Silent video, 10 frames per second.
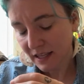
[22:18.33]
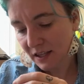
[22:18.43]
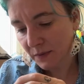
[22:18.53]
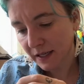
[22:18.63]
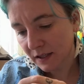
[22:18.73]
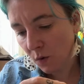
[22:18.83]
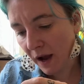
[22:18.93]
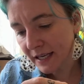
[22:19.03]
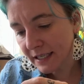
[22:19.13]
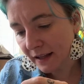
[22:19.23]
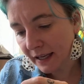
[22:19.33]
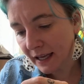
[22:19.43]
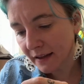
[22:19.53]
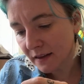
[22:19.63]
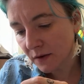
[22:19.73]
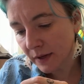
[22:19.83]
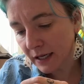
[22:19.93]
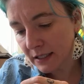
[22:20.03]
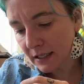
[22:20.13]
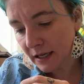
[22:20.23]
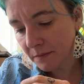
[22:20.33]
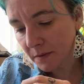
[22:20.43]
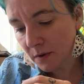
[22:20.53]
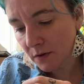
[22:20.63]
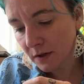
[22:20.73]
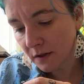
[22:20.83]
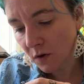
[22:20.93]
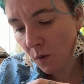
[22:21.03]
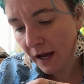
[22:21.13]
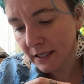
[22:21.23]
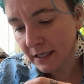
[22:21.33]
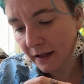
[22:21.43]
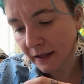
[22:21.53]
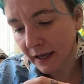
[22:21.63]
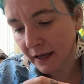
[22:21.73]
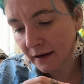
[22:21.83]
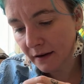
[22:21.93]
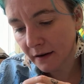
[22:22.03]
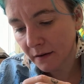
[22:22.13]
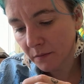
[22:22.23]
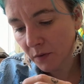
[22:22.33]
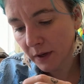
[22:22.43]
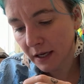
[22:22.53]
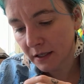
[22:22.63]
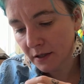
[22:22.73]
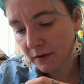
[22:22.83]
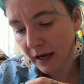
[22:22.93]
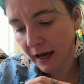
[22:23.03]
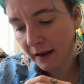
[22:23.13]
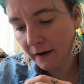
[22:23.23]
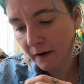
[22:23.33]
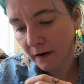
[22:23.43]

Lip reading: This one is quite delicate, so we need to keep the muses quite delicate, but we can do that.